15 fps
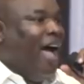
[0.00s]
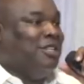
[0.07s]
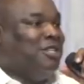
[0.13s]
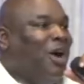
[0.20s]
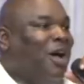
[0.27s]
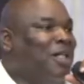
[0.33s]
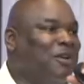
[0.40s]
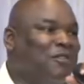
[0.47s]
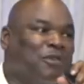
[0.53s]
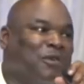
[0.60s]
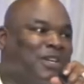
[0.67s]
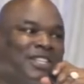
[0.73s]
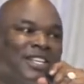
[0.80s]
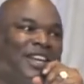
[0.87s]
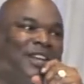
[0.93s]
I told you, if you
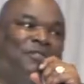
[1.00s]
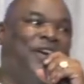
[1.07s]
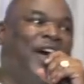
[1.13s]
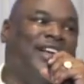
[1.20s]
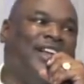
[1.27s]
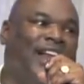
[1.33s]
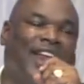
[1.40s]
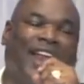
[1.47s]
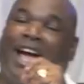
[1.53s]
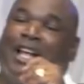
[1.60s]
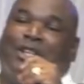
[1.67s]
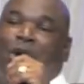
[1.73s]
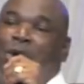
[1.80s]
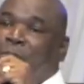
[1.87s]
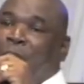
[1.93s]
wasn't at a fake clinic,
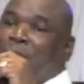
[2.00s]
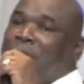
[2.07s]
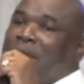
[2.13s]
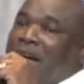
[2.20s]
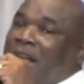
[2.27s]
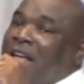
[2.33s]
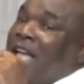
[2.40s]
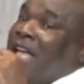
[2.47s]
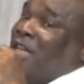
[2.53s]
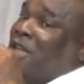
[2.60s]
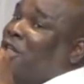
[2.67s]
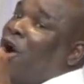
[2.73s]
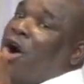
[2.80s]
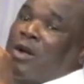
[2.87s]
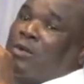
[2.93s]
I told people that,
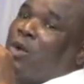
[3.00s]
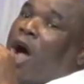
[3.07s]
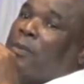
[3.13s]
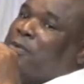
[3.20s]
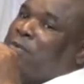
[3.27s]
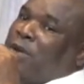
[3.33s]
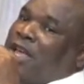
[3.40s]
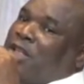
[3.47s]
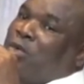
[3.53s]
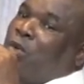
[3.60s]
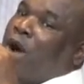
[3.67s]
you know, on warp speed,